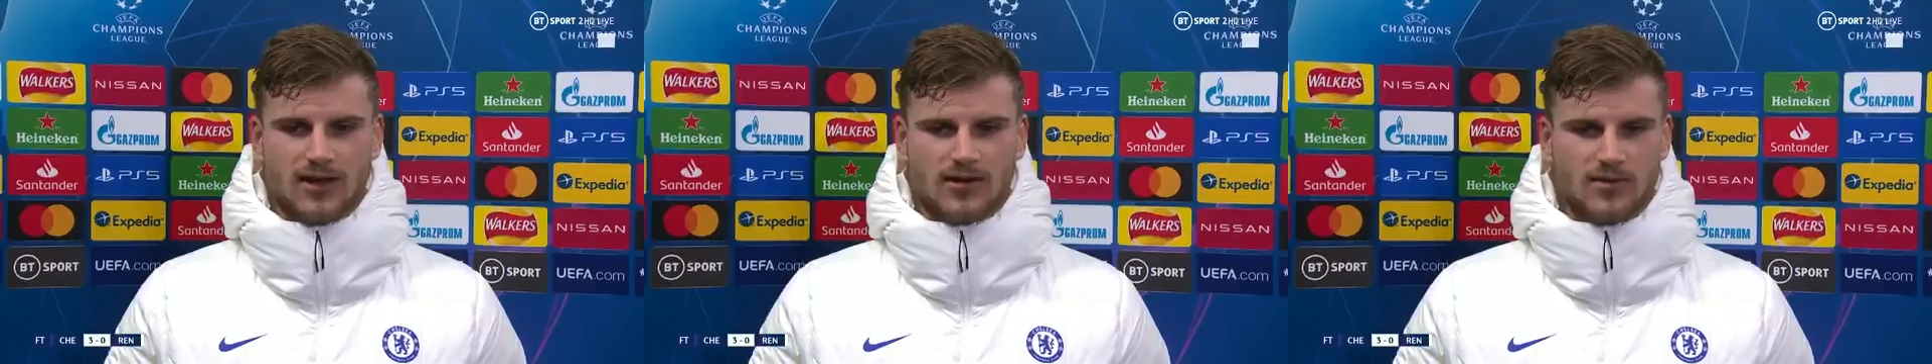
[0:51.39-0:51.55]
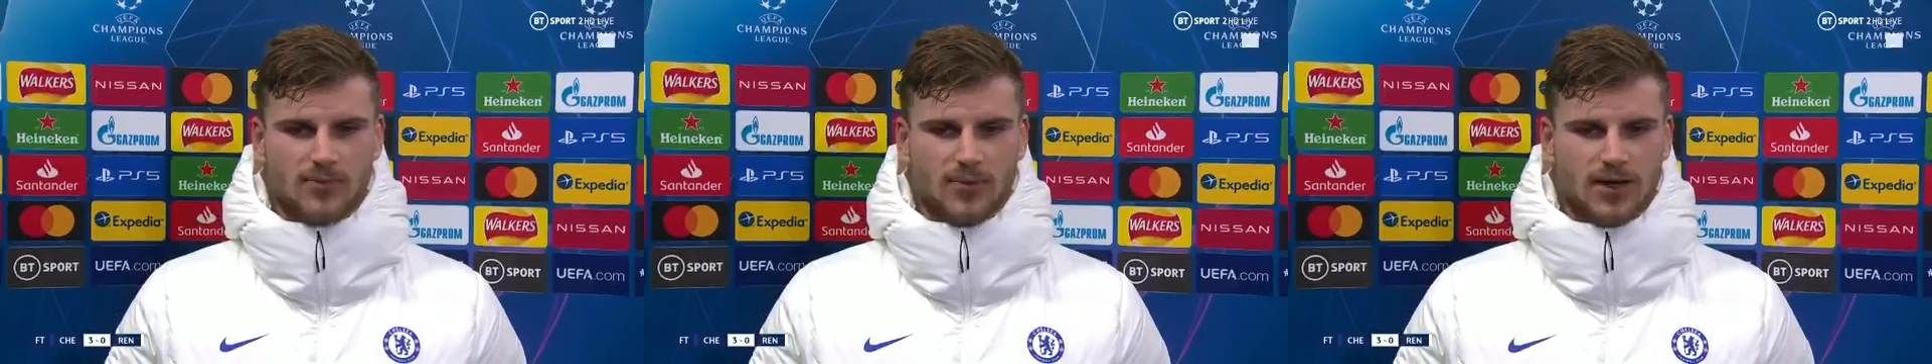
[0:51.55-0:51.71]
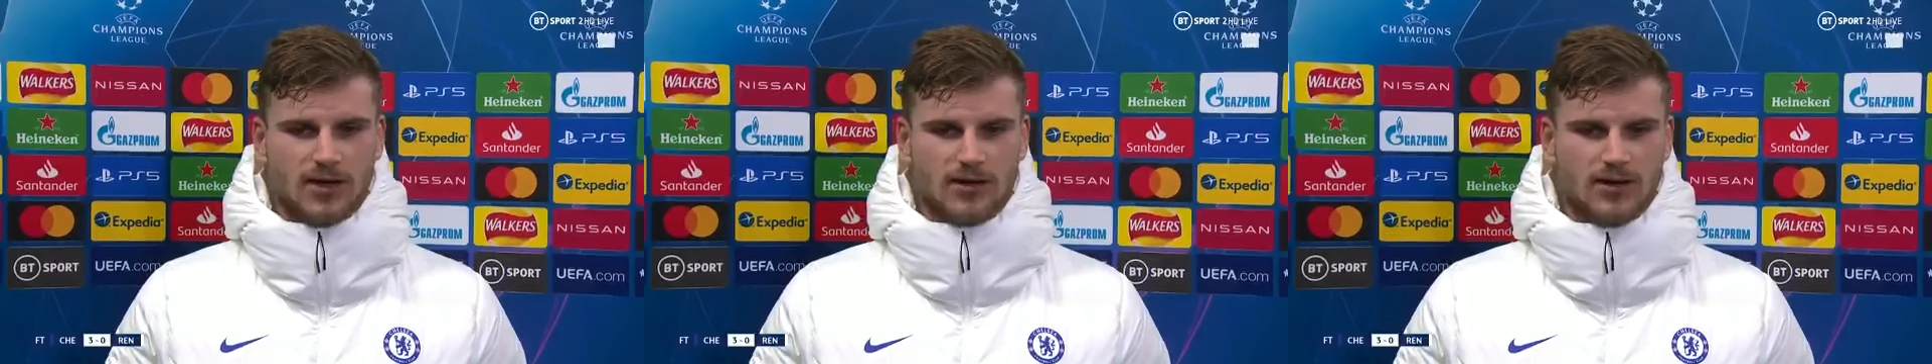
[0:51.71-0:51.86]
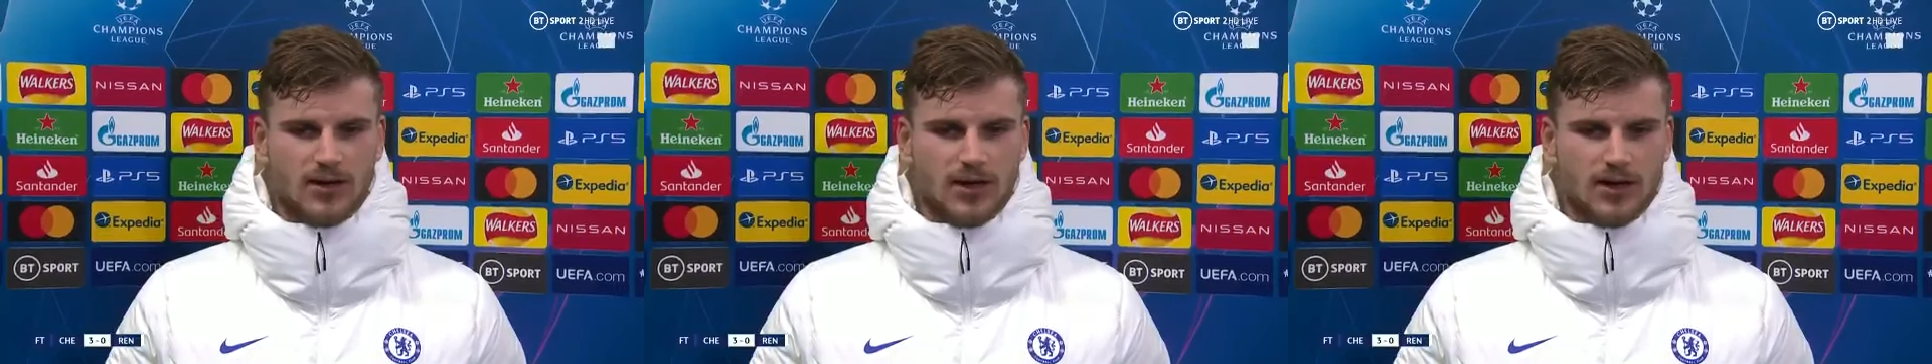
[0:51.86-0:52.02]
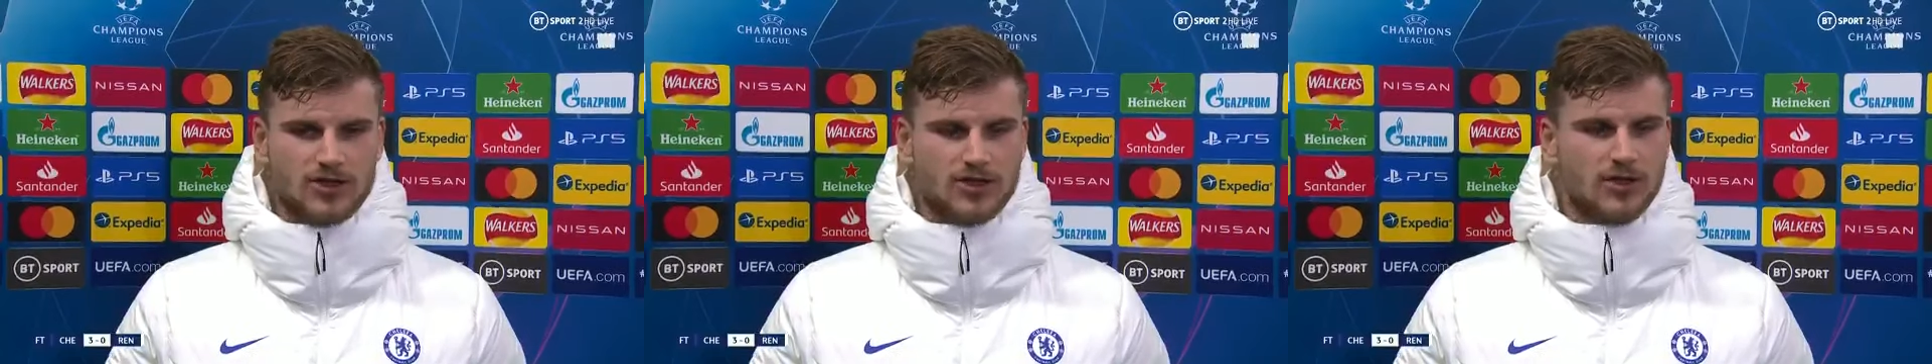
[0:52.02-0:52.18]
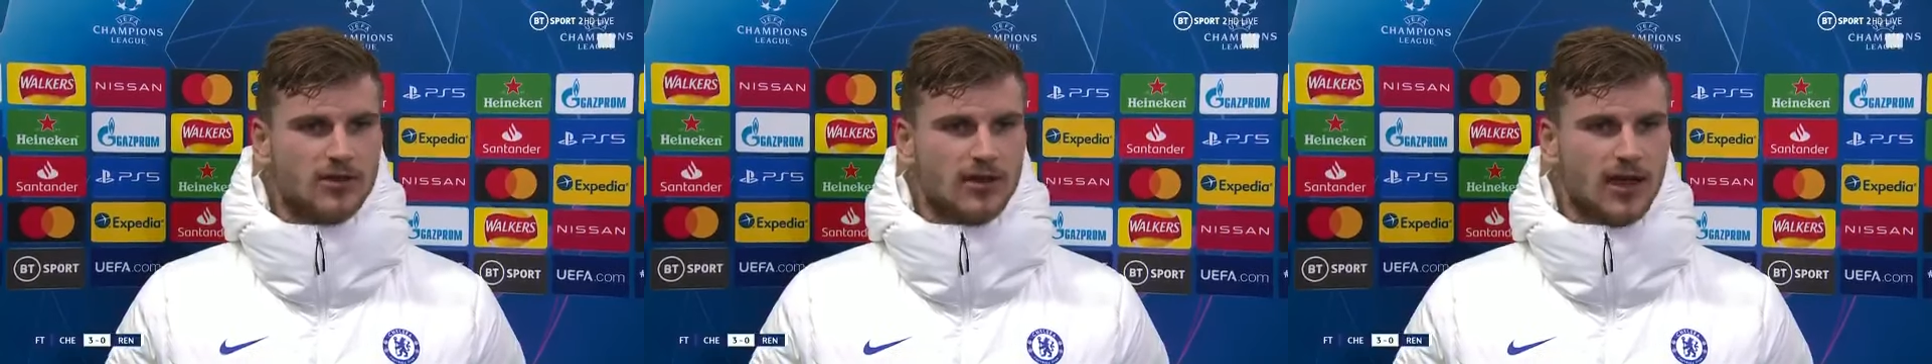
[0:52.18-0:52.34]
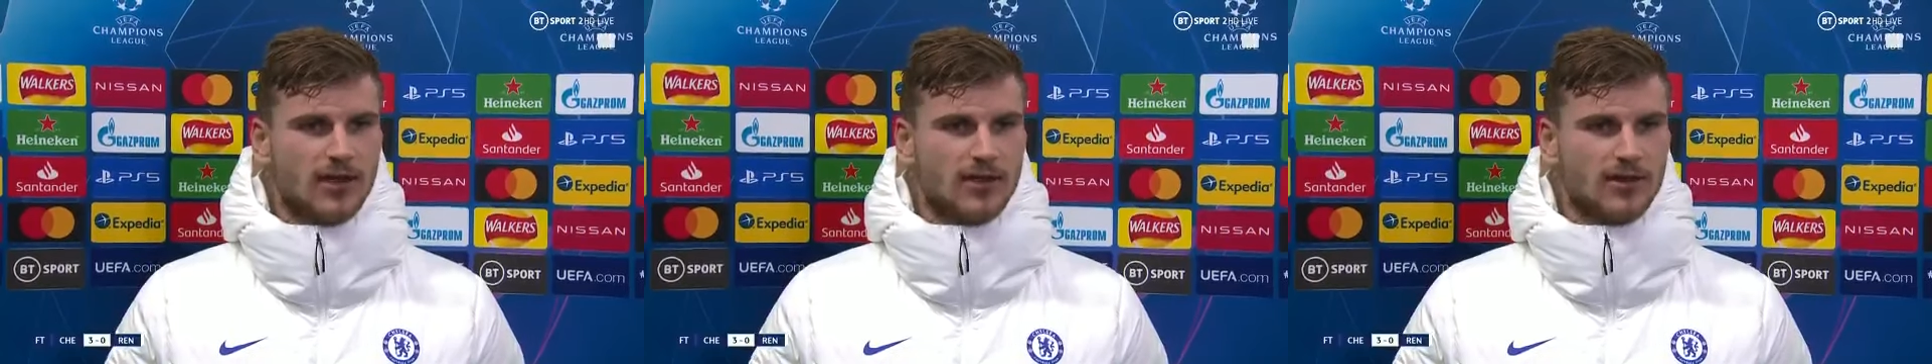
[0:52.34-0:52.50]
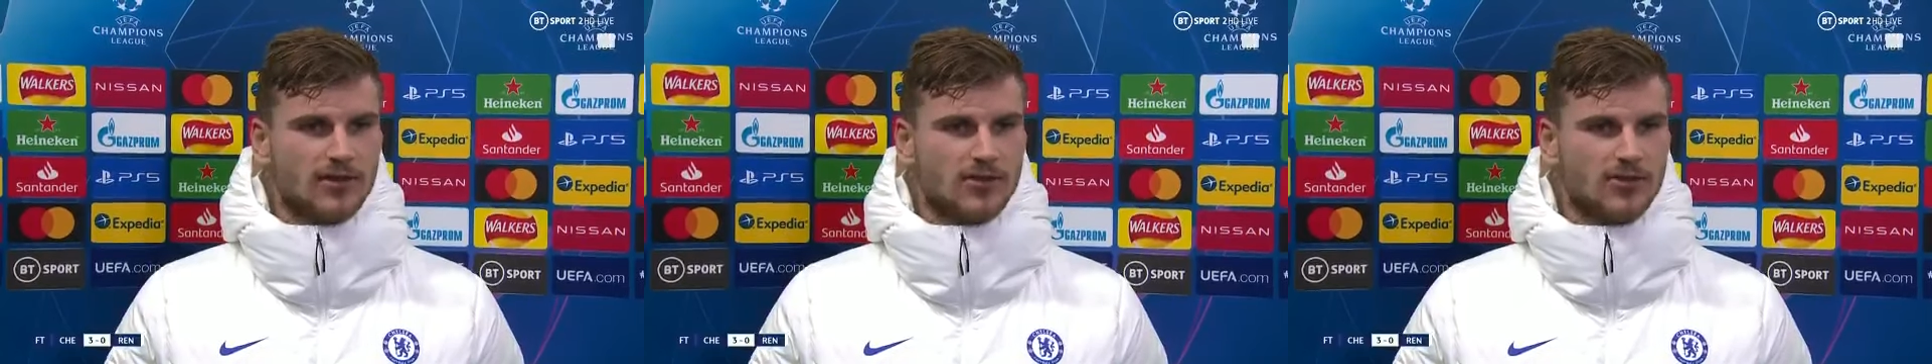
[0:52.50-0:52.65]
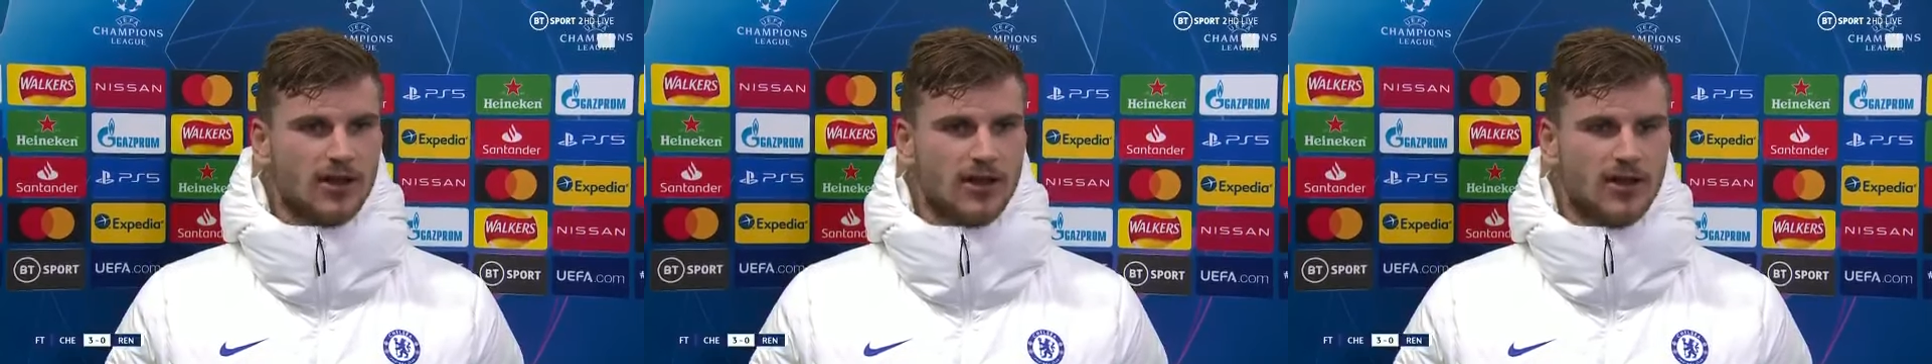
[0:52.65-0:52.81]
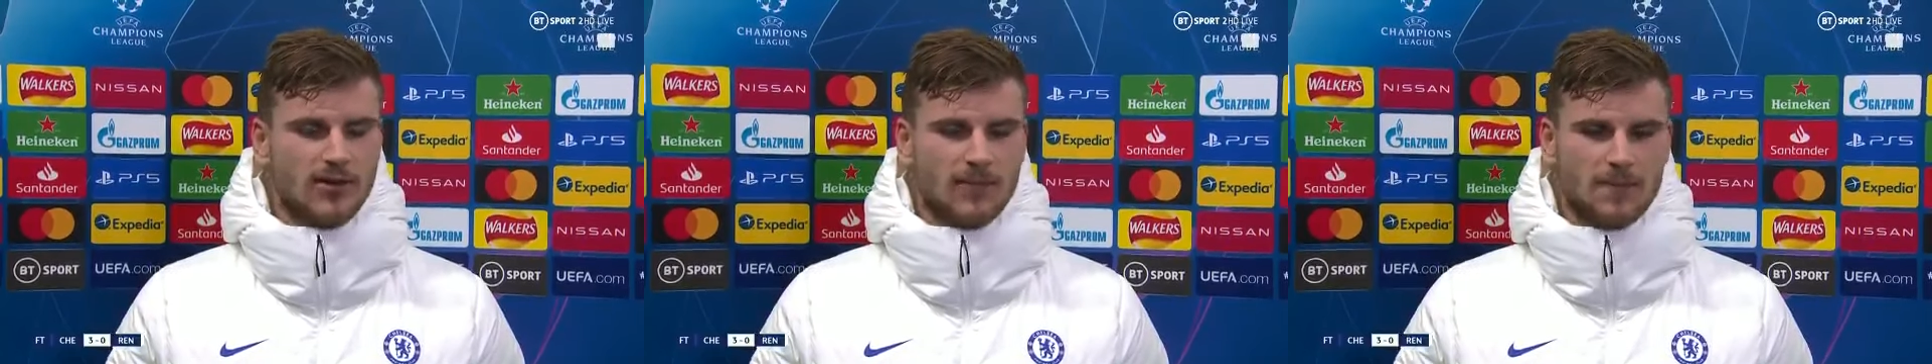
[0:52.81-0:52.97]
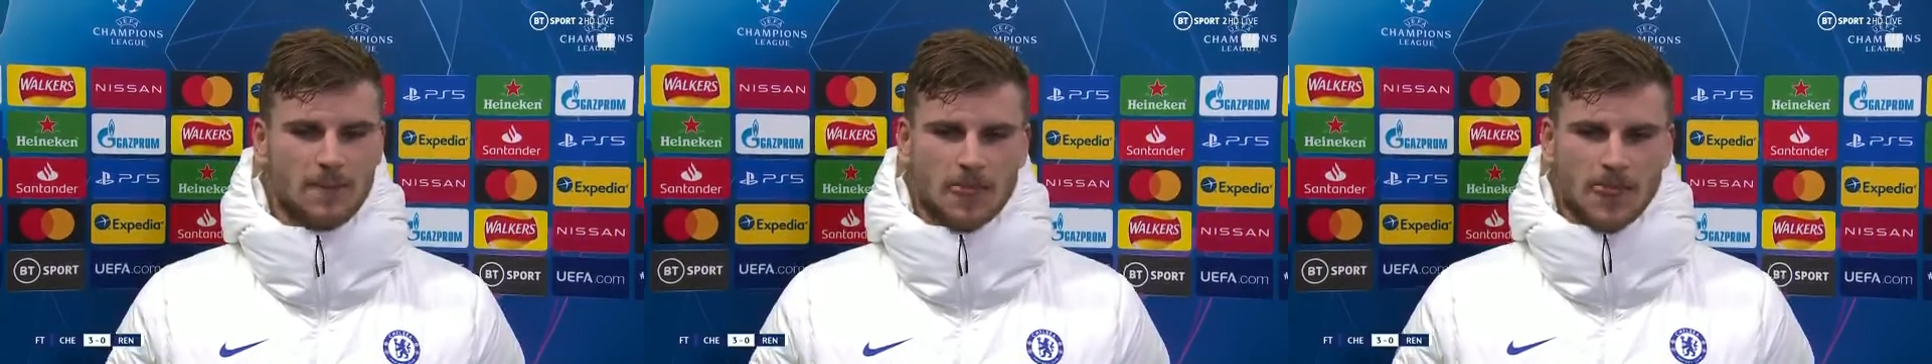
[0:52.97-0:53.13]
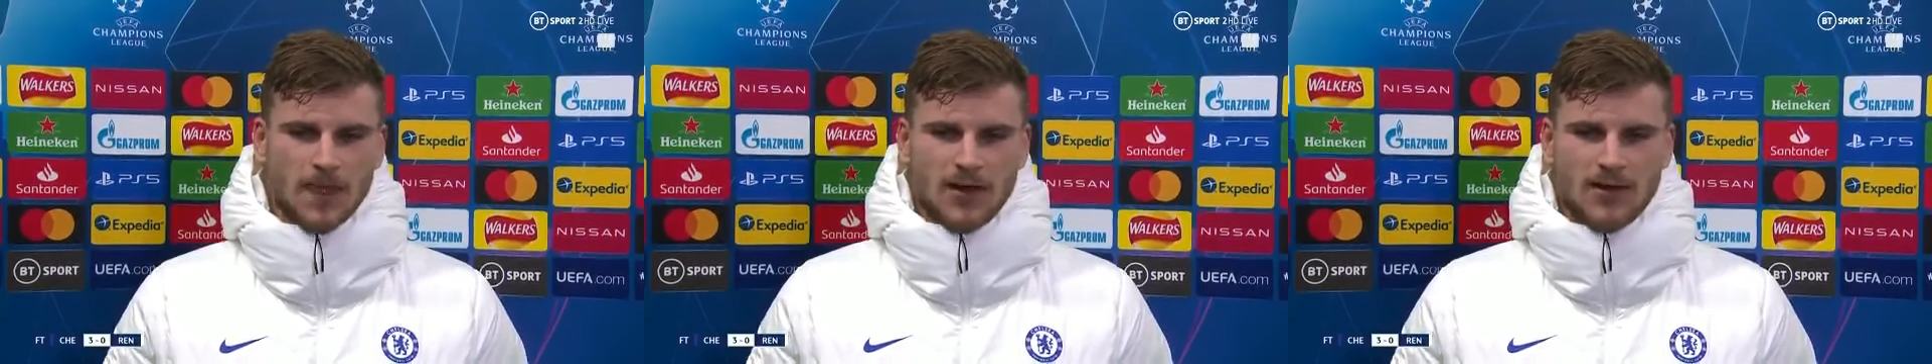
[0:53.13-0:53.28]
takes a penalty, I should take it today.